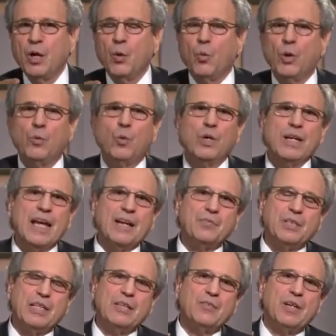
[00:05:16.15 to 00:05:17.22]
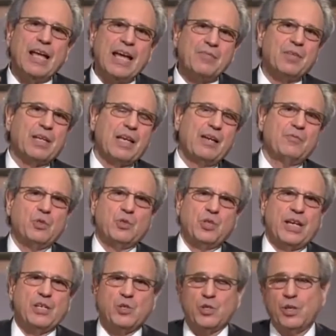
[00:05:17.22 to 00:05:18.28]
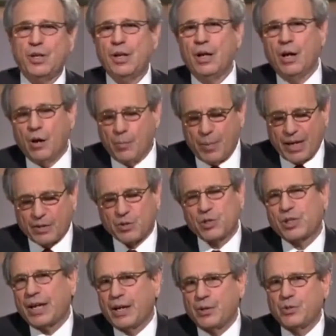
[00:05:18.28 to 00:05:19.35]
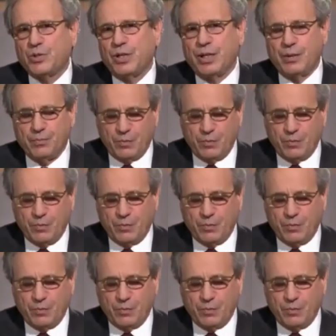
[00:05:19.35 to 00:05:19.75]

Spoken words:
we wouldn't have to even have the conversation about scarcity.